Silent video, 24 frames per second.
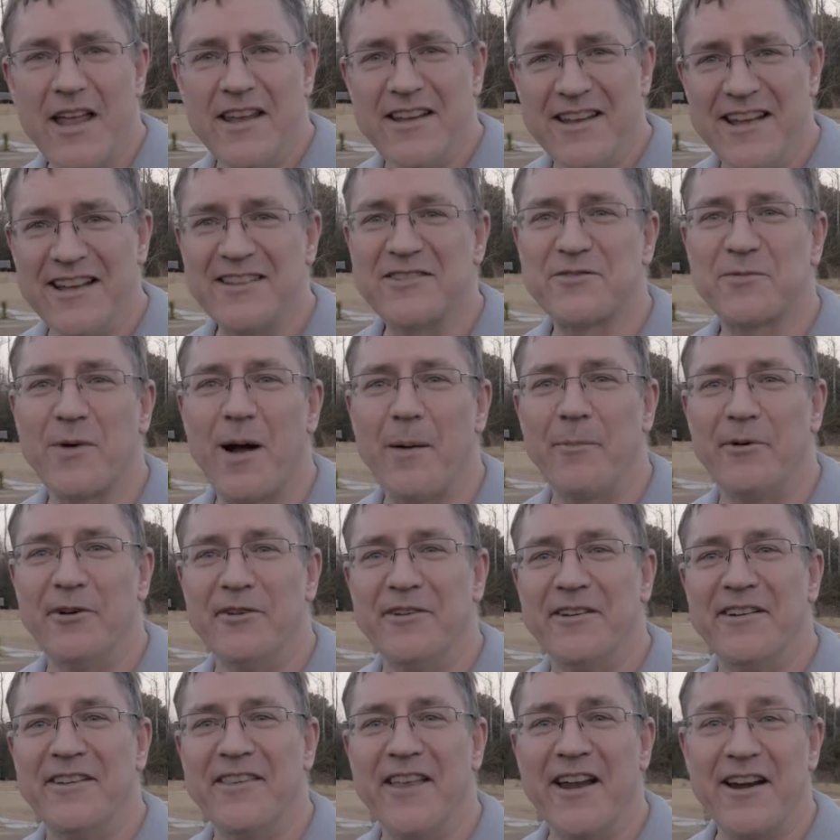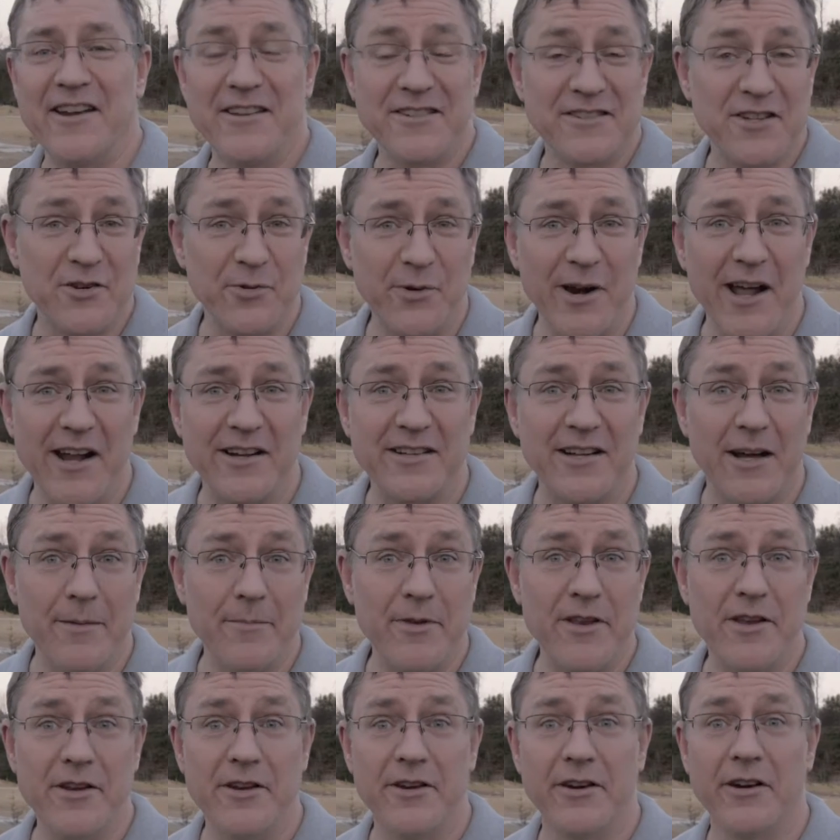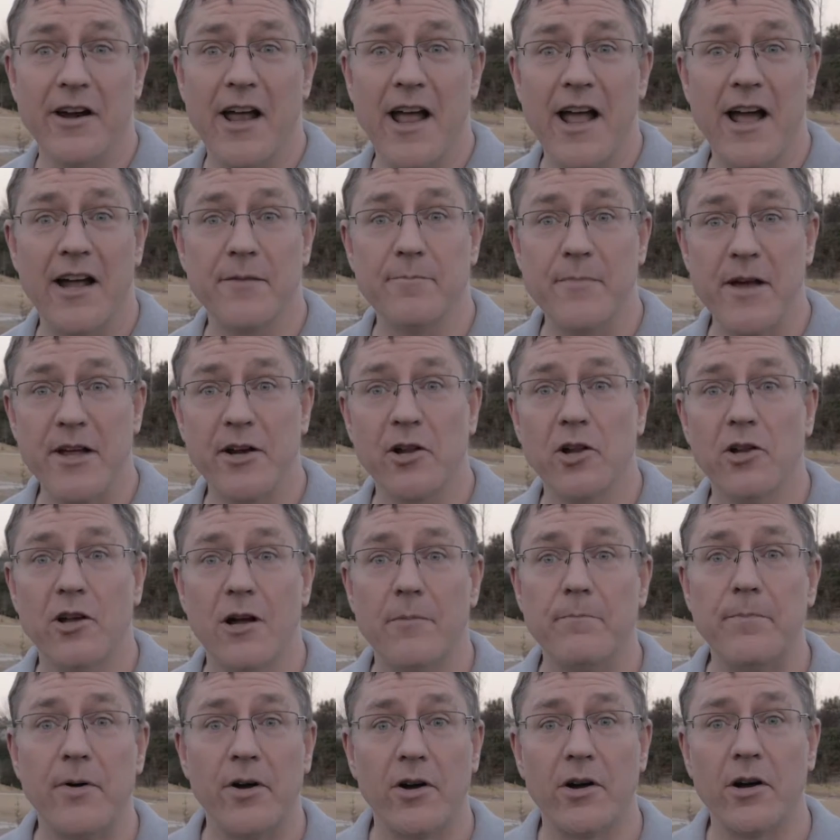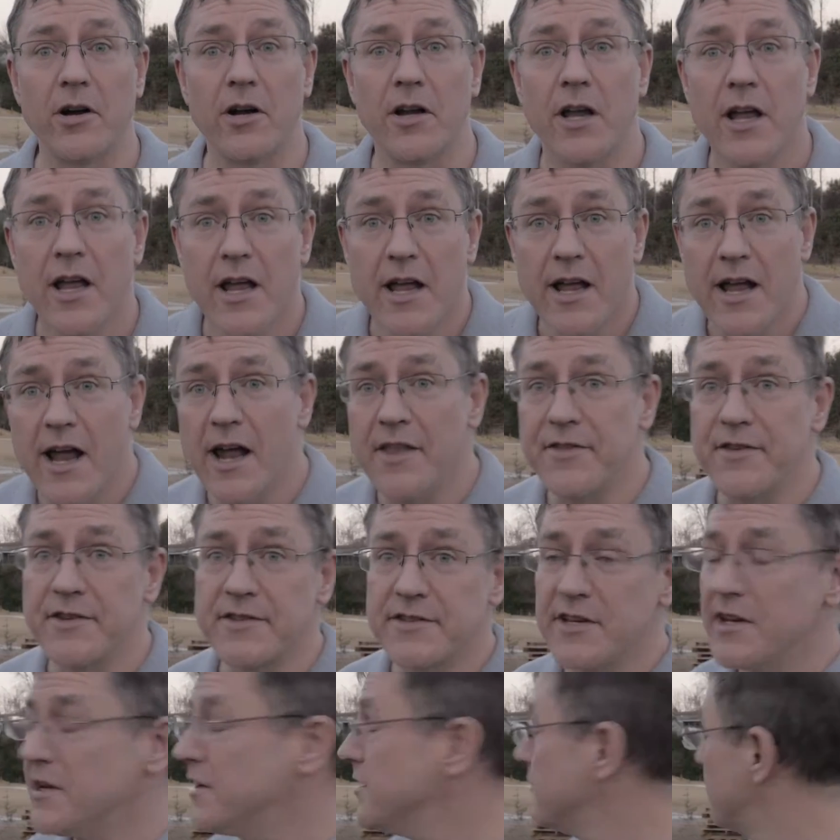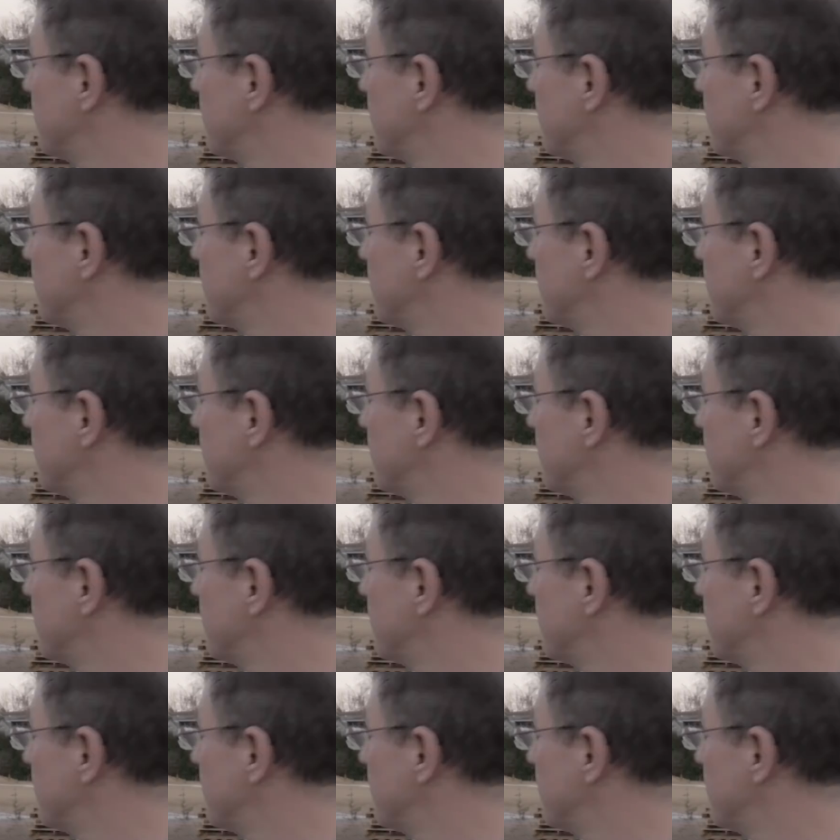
Yes, Robert, that is correct. I'm here at Meadowlawn Park at the scene